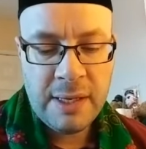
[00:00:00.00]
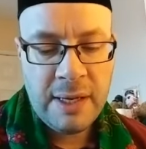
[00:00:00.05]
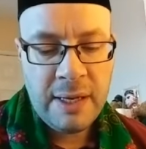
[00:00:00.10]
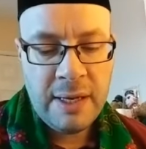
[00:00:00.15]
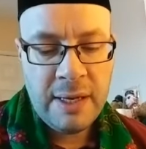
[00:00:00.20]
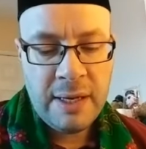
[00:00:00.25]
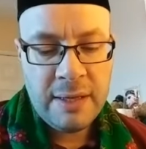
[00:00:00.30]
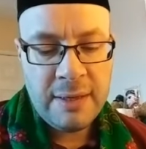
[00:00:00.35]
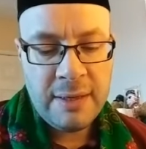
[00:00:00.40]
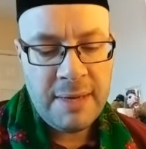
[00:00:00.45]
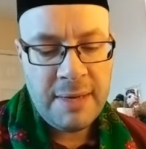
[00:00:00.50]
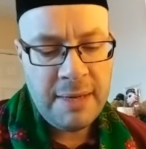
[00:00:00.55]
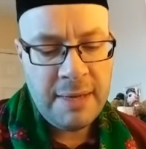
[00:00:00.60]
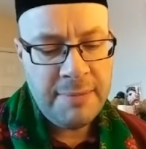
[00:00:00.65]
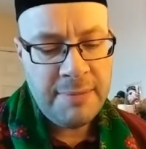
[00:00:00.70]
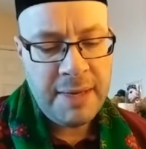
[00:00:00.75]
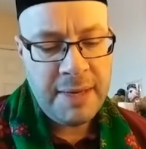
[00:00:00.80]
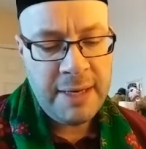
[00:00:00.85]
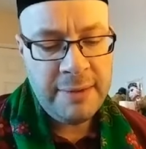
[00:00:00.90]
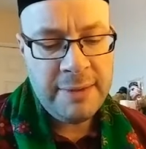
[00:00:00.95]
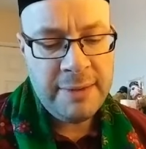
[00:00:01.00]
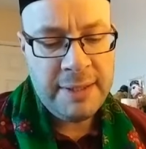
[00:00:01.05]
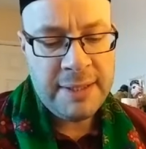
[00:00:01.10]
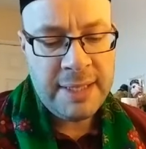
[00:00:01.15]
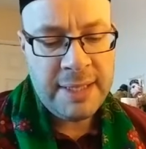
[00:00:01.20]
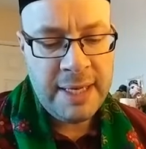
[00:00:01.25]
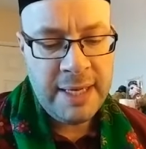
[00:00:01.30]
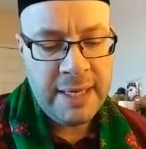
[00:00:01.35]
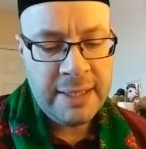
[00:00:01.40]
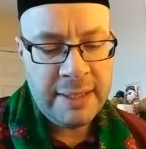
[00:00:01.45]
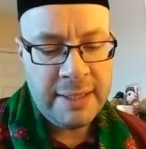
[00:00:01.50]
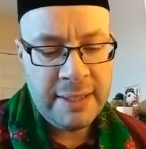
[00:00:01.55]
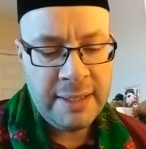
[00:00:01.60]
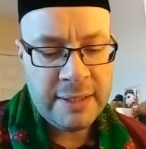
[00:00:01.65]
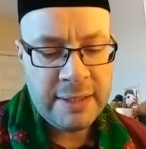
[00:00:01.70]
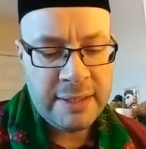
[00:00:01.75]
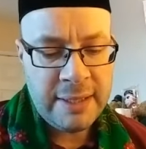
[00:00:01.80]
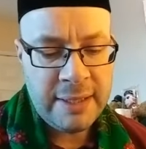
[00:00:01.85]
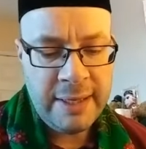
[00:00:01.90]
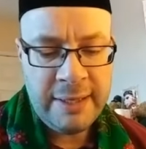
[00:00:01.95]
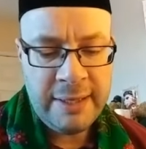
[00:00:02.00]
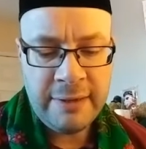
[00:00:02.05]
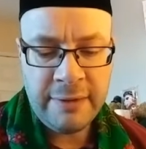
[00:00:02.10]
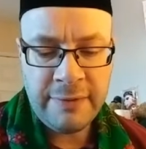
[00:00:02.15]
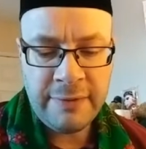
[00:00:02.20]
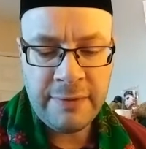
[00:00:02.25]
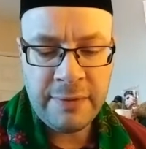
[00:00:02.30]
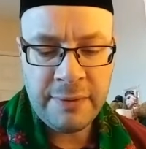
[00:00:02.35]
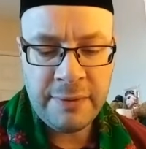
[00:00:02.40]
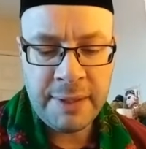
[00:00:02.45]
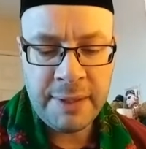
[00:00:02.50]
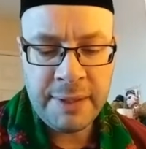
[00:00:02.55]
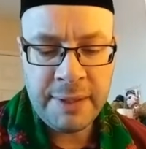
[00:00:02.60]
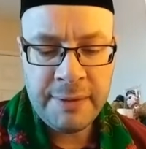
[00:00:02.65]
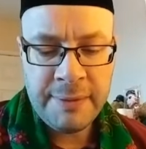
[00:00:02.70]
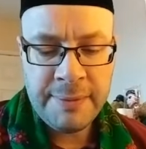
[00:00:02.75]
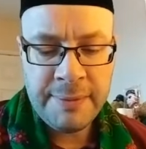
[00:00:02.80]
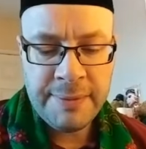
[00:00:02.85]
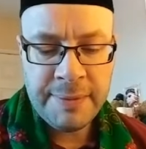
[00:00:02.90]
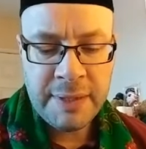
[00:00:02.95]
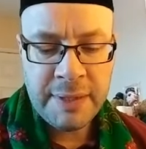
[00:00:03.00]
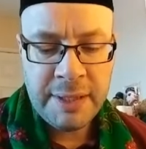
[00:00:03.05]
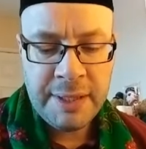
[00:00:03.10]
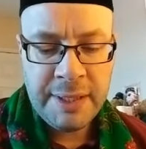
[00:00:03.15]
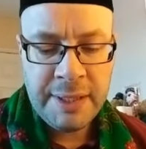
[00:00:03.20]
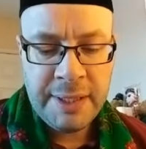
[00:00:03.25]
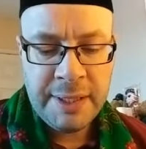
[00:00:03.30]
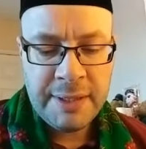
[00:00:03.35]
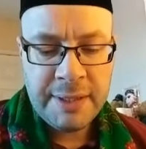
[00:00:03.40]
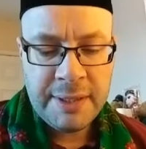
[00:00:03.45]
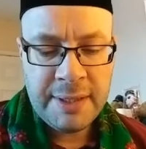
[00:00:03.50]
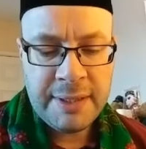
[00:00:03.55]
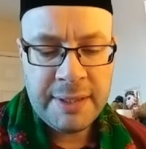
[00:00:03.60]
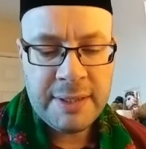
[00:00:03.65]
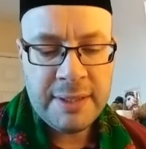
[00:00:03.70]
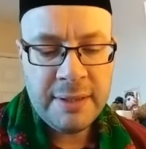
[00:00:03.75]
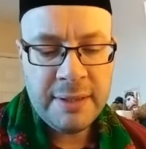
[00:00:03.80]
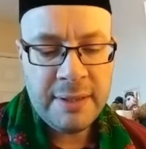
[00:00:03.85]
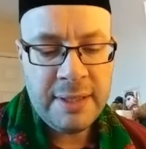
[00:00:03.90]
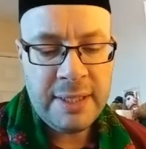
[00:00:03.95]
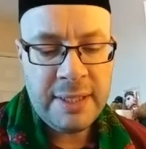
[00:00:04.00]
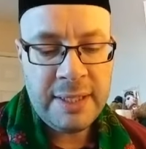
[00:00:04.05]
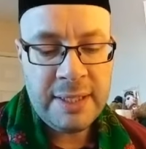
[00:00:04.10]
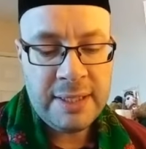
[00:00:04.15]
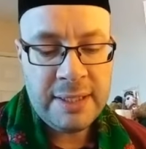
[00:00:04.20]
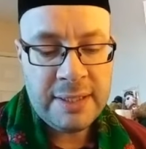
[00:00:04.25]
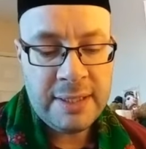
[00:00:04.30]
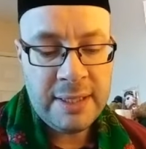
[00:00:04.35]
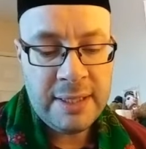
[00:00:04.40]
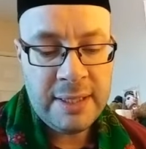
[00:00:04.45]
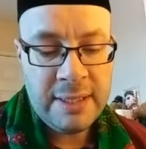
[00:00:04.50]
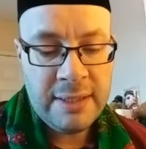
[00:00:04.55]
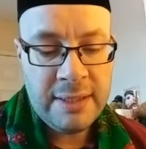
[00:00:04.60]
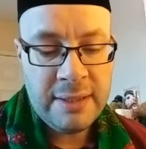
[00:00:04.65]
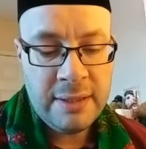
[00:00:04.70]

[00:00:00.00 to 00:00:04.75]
The man bowed his head in silence for a while. Then suddenly he said,